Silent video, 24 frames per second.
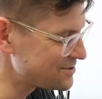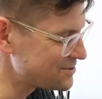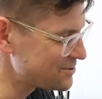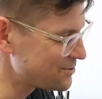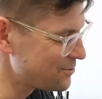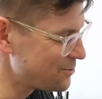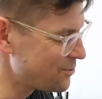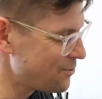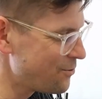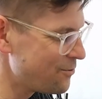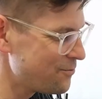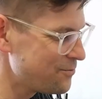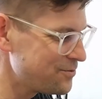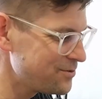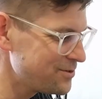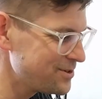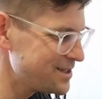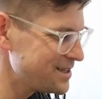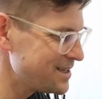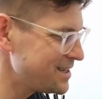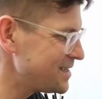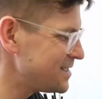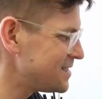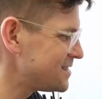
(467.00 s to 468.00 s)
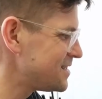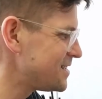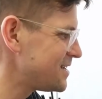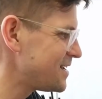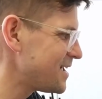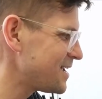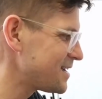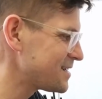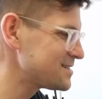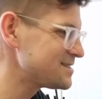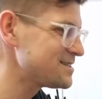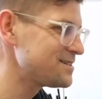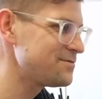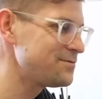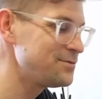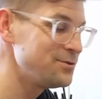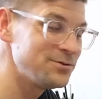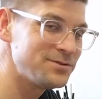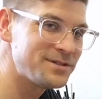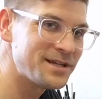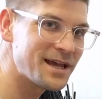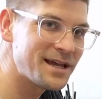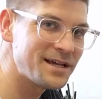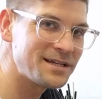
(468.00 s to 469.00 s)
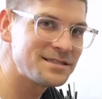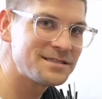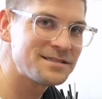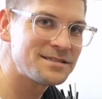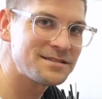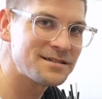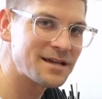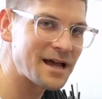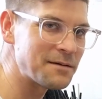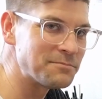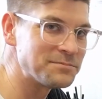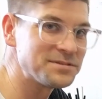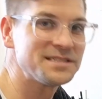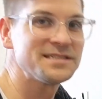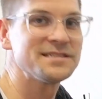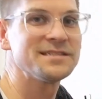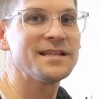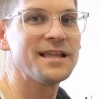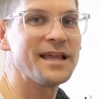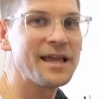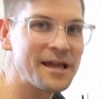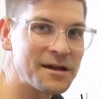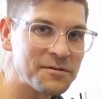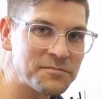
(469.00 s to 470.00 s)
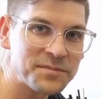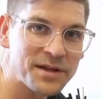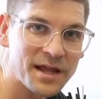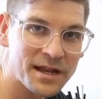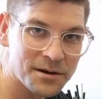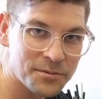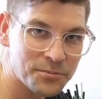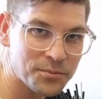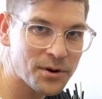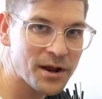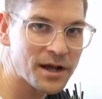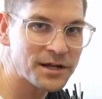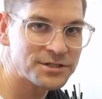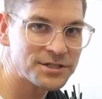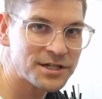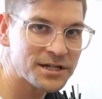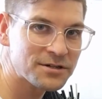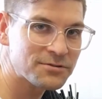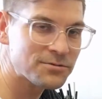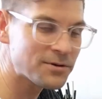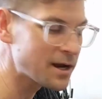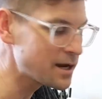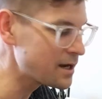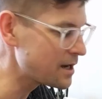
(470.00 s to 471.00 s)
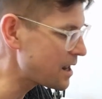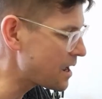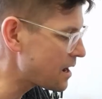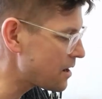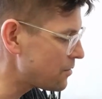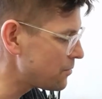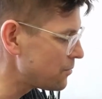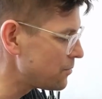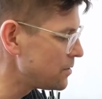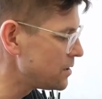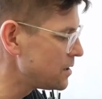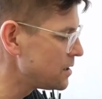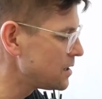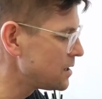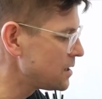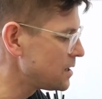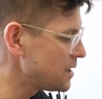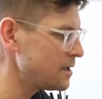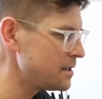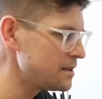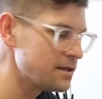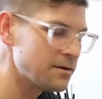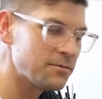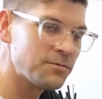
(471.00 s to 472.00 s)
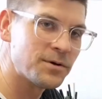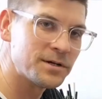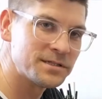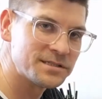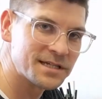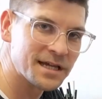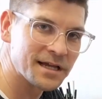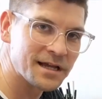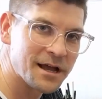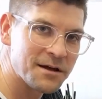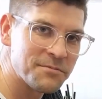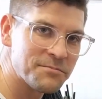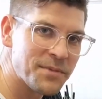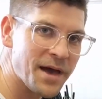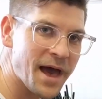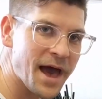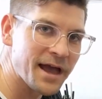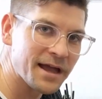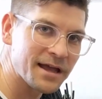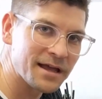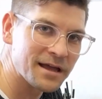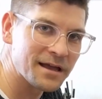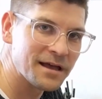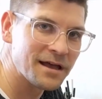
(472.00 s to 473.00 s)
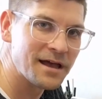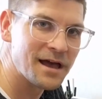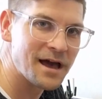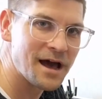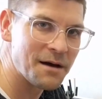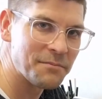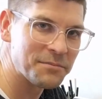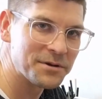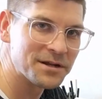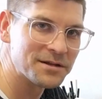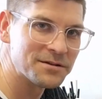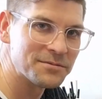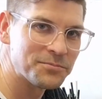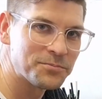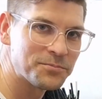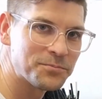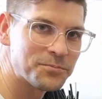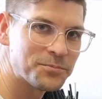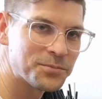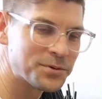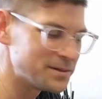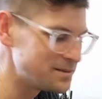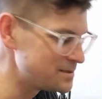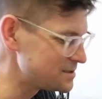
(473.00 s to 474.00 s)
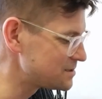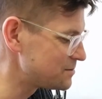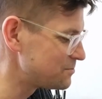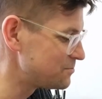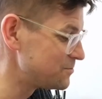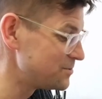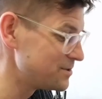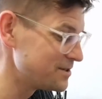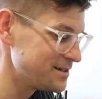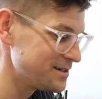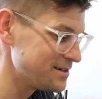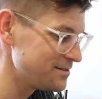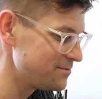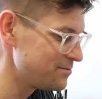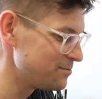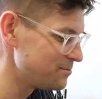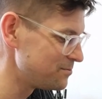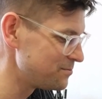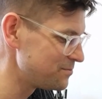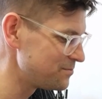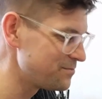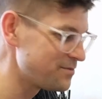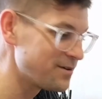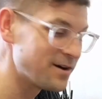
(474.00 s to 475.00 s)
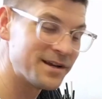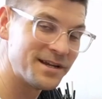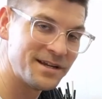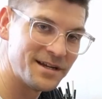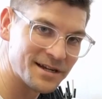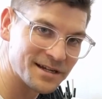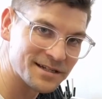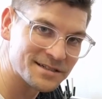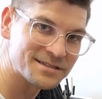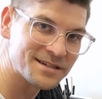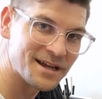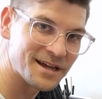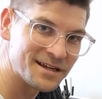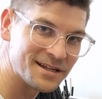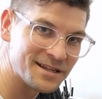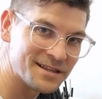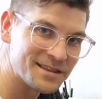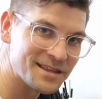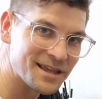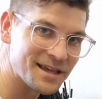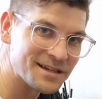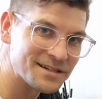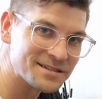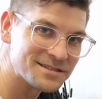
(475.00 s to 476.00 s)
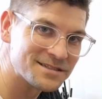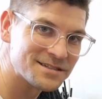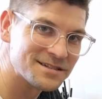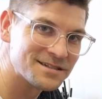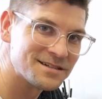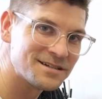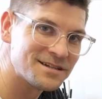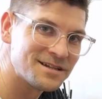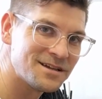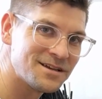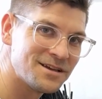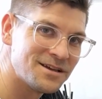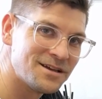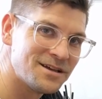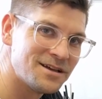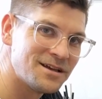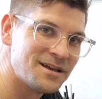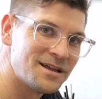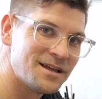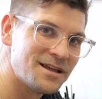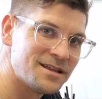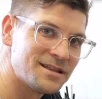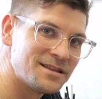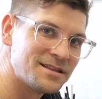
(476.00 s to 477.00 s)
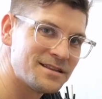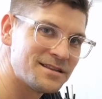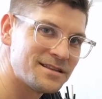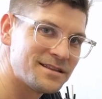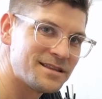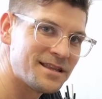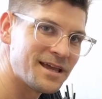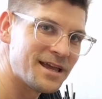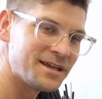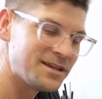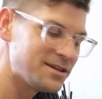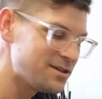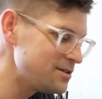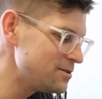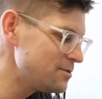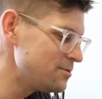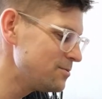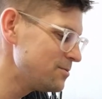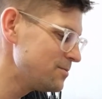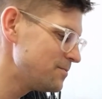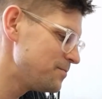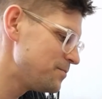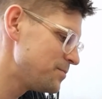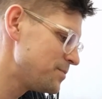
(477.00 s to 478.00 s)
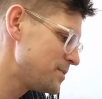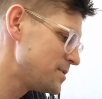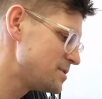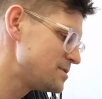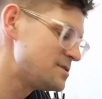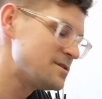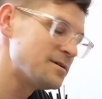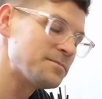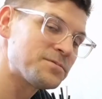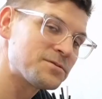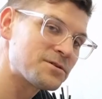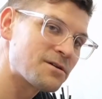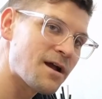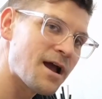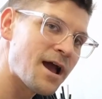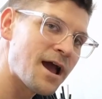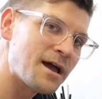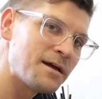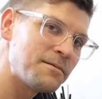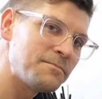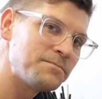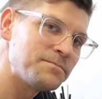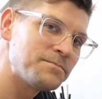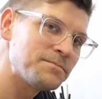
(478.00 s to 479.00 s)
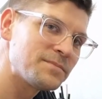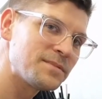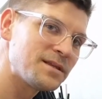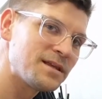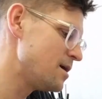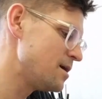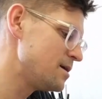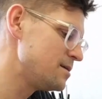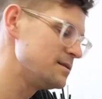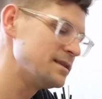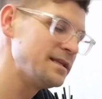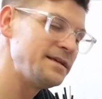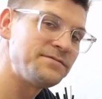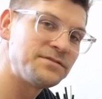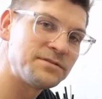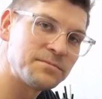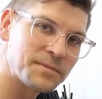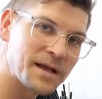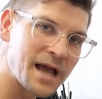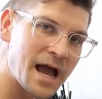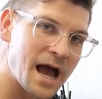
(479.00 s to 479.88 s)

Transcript: So hopefully in the next few days, I'm slammed on a project right now, and then once I come back, I'm going to print some really fun and exciting things. Thank you. Subscribe. Leave some